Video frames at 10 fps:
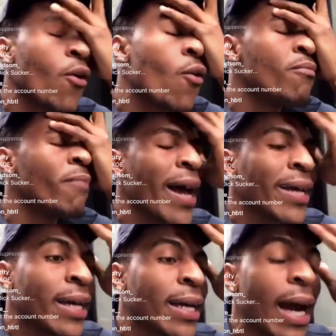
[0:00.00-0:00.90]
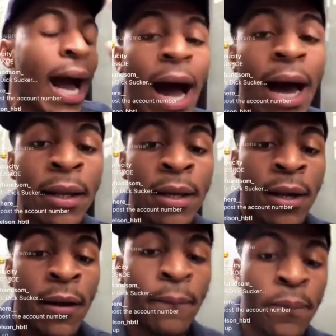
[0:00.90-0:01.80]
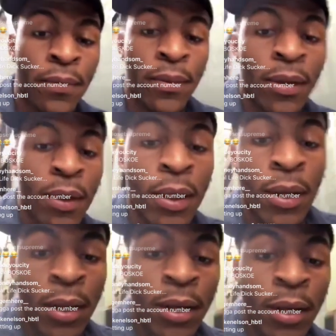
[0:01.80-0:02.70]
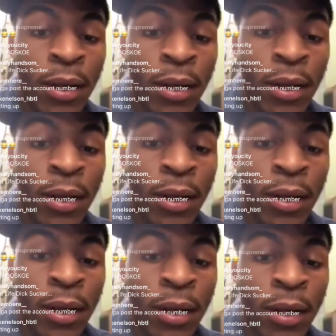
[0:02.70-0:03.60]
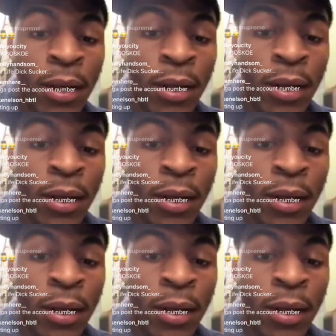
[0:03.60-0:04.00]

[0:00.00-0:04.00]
oh my god. Oh my god. Yeah, that shit is got